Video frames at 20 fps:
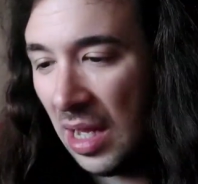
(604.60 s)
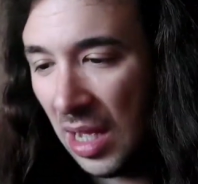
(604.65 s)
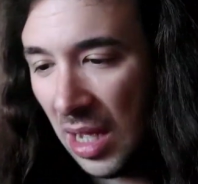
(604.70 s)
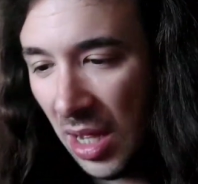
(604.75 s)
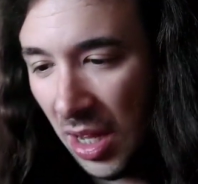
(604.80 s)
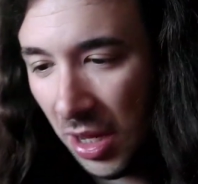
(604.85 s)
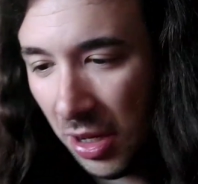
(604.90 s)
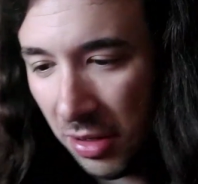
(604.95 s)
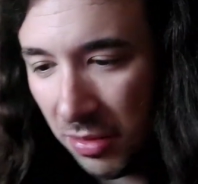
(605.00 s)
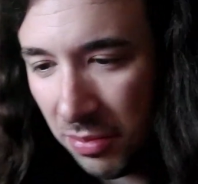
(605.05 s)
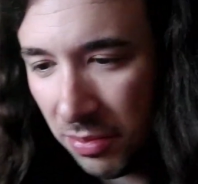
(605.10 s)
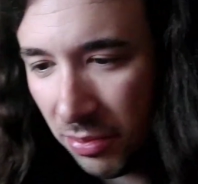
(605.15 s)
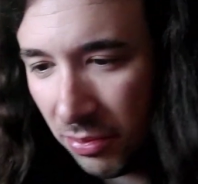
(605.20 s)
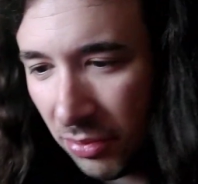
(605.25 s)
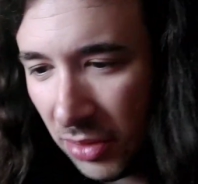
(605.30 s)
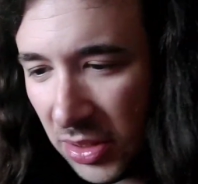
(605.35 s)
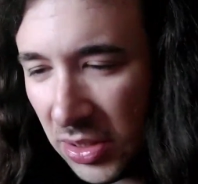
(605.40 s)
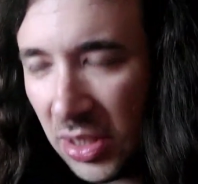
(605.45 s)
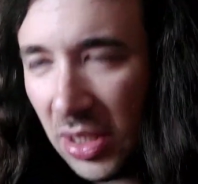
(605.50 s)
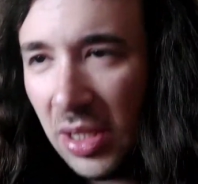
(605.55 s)
I've
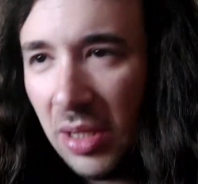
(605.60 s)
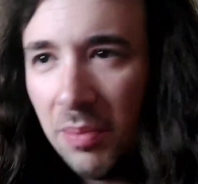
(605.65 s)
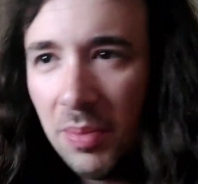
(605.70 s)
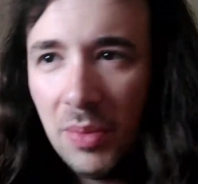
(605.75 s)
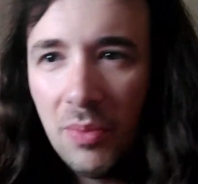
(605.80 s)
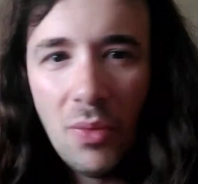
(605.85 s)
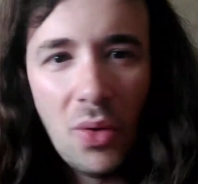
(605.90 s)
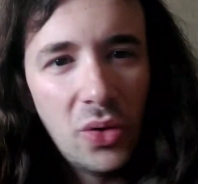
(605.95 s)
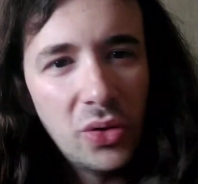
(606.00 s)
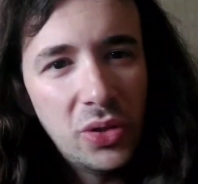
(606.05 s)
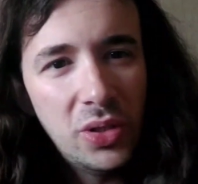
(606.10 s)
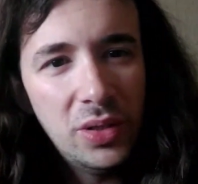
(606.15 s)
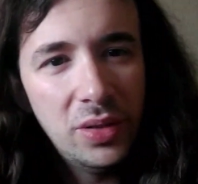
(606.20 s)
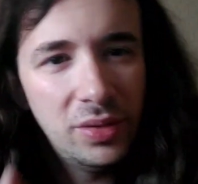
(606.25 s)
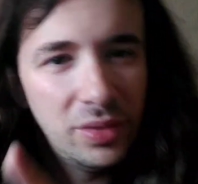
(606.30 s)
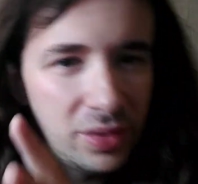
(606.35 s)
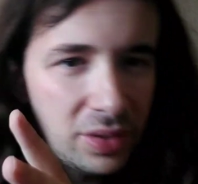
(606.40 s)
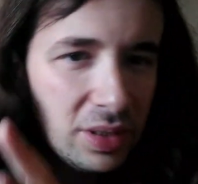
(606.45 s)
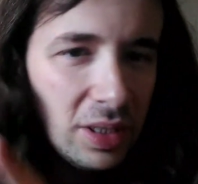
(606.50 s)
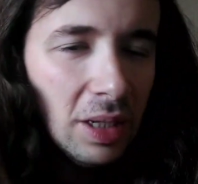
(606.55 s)
recently been watching
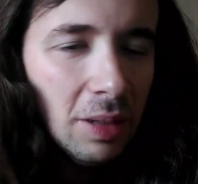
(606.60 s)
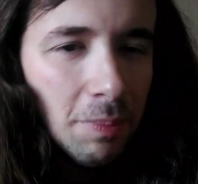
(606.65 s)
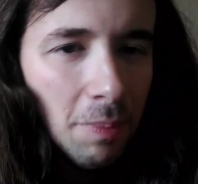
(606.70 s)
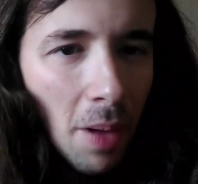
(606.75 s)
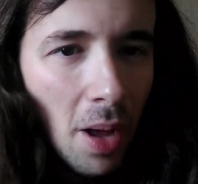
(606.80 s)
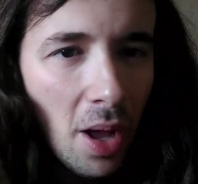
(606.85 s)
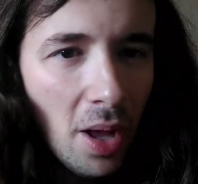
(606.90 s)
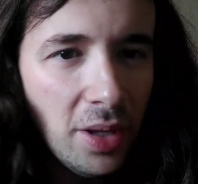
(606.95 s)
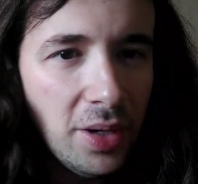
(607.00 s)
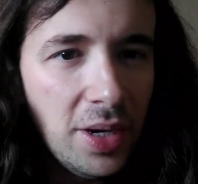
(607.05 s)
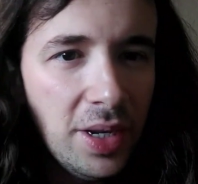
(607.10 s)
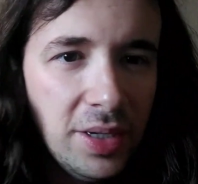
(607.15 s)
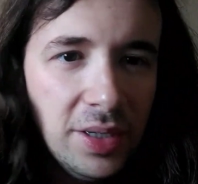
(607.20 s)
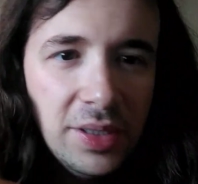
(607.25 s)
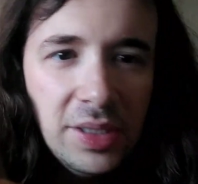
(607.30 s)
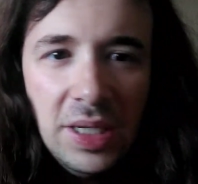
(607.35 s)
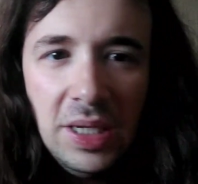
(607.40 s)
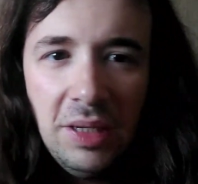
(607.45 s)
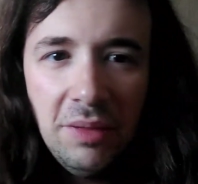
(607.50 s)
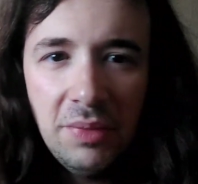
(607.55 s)
Steve Martin in a
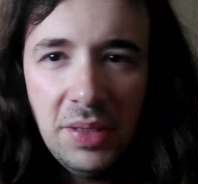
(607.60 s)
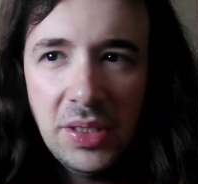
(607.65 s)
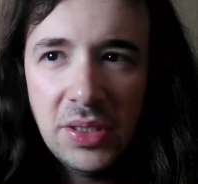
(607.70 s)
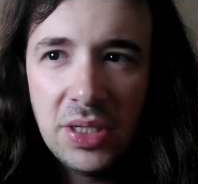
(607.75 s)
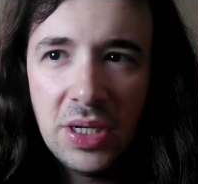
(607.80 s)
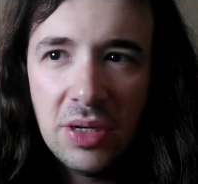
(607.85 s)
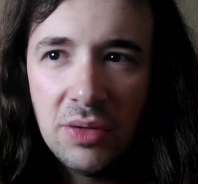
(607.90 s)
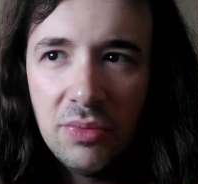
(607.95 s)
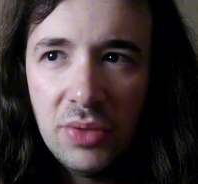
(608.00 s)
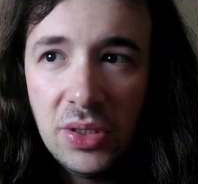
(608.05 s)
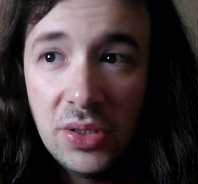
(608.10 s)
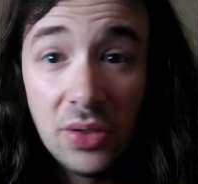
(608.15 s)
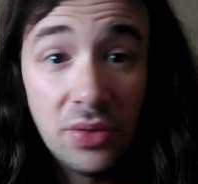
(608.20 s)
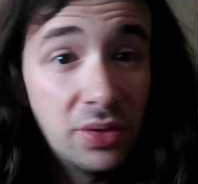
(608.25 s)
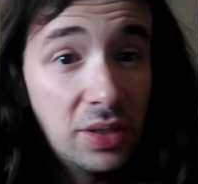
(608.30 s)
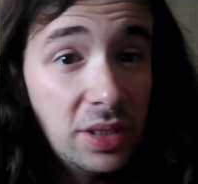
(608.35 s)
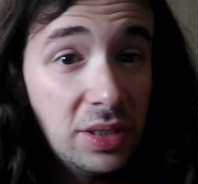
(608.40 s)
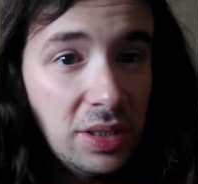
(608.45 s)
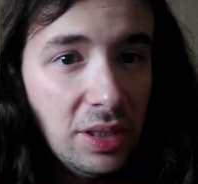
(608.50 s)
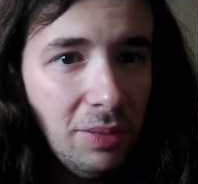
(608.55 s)
TV series on
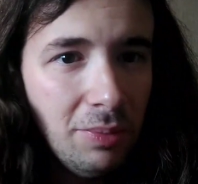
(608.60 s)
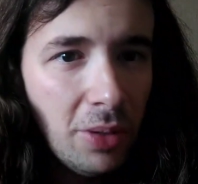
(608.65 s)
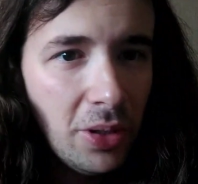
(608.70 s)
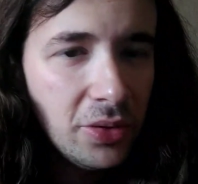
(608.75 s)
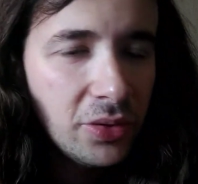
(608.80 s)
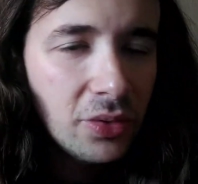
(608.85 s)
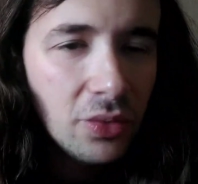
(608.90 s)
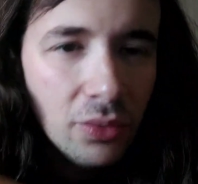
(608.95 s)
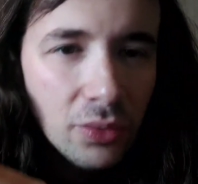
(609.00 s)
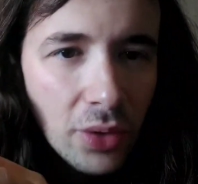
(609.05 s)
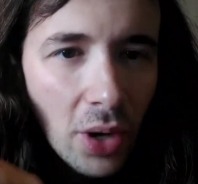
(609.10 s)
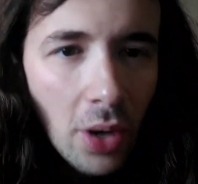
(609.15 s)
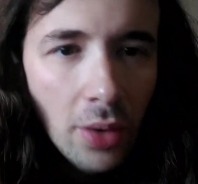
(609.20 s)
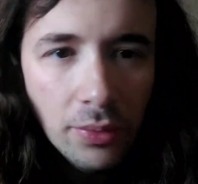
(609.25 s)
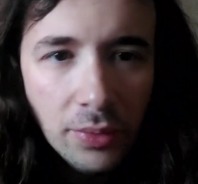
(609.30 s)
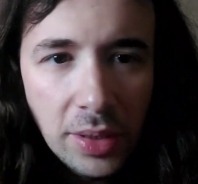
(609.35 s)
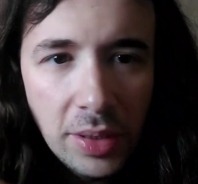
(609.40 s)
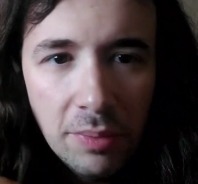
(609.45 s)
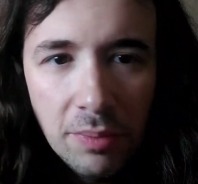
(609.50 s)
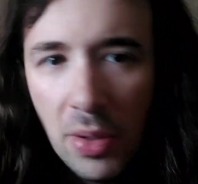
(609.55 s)
Disney Plus called
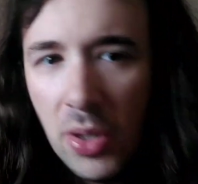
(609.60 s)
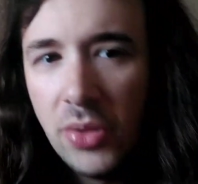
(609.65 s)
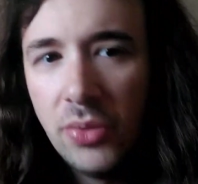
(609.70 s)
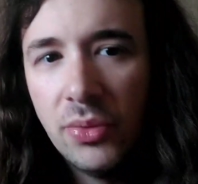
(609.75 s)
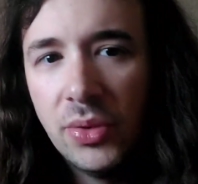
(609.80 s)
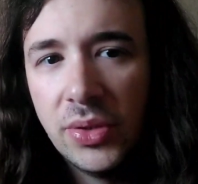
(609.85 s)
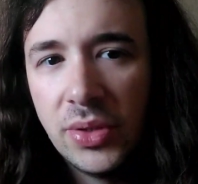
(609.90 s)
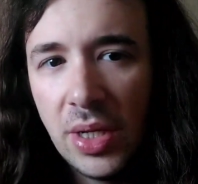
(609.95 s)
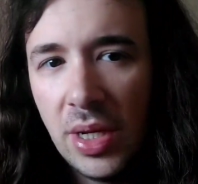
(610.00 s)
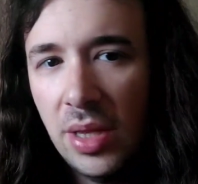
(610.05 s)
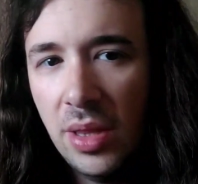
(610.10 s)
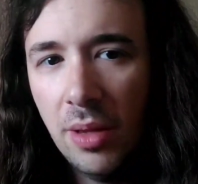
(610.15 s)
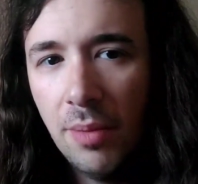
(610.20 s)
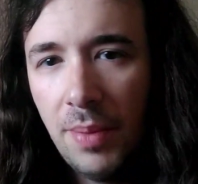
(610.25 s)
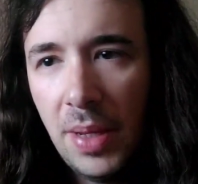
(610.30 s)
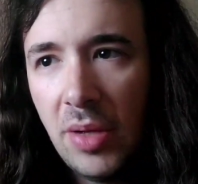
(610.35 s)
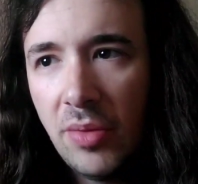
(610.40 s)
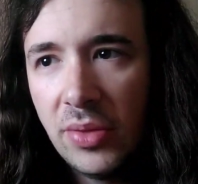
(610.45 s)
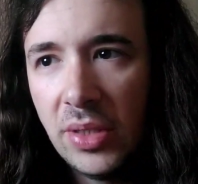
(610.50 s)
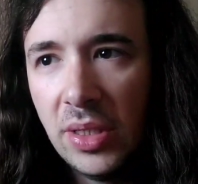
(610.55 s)
Only Murderers in the
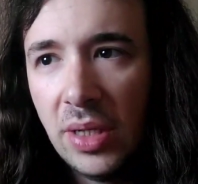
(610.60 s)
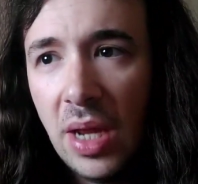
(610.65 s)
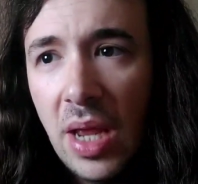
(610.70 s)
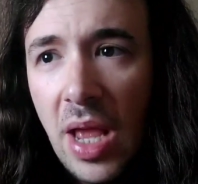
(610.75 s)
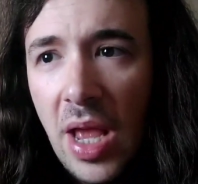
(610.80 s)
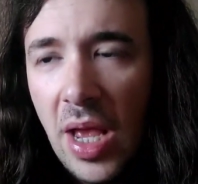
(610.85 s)
Building.